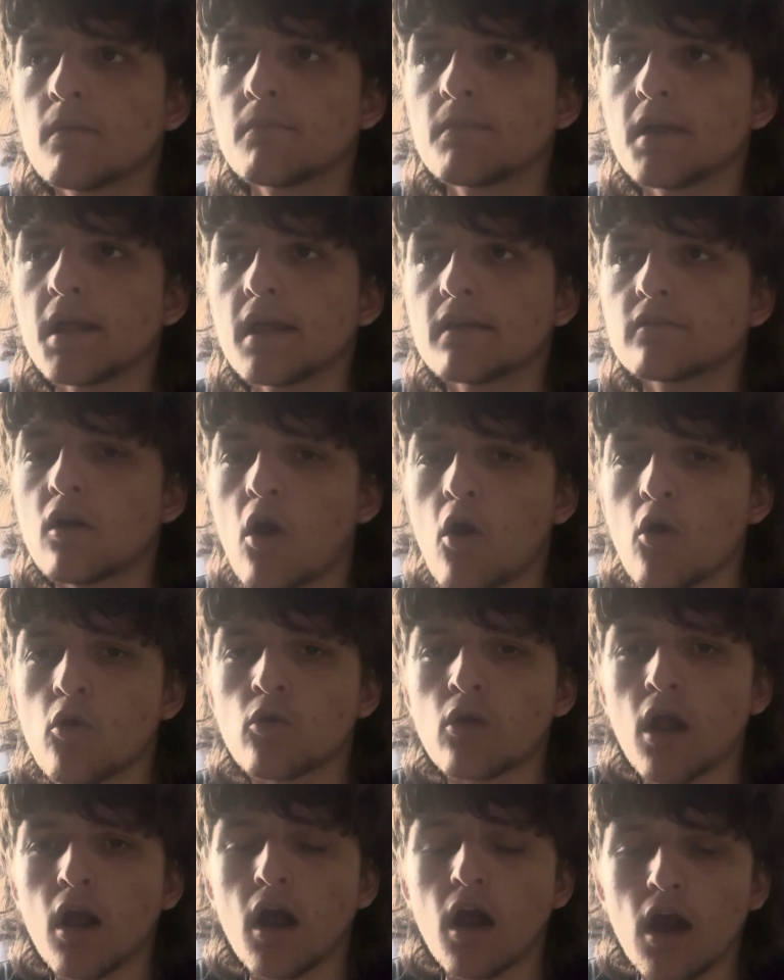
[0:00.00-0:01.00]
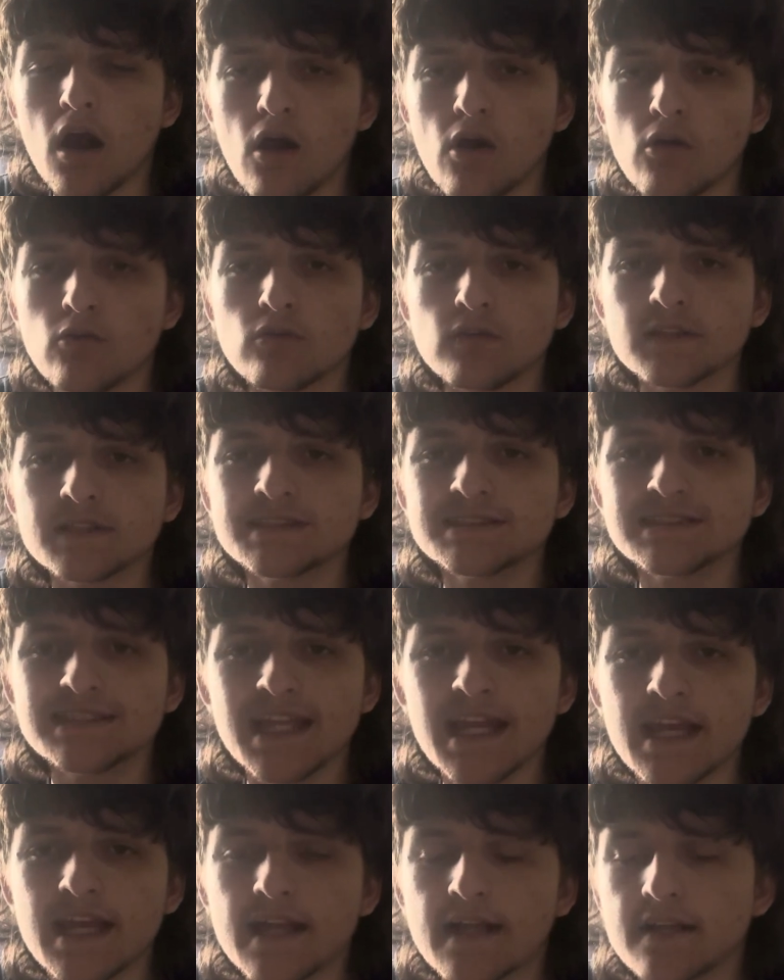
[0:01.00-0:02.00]
the Hulk
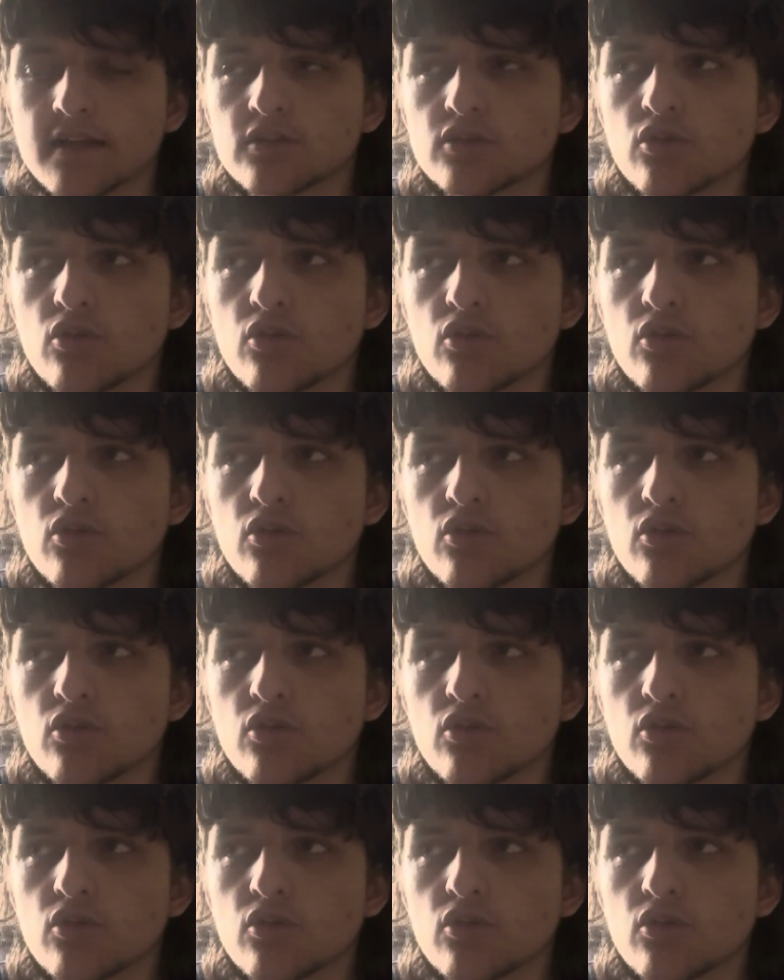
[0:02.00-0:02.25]
sneak